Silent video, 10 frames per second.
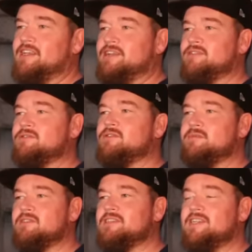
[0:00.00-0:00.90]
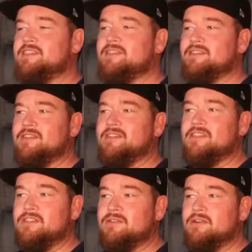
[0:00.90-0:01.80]
here, which was built in
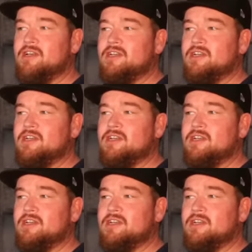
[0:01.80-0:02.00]
1862.